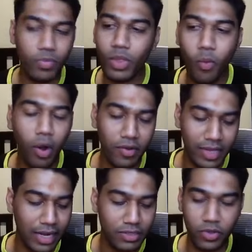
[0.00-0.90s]
Whatever
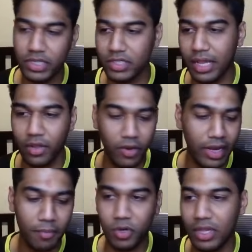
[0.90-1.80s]
that is, you can just
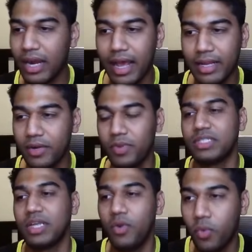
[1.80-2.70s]
input that and it will
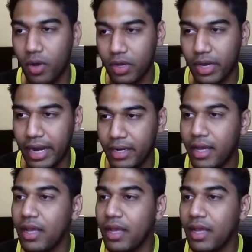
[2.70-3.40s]
still work, right?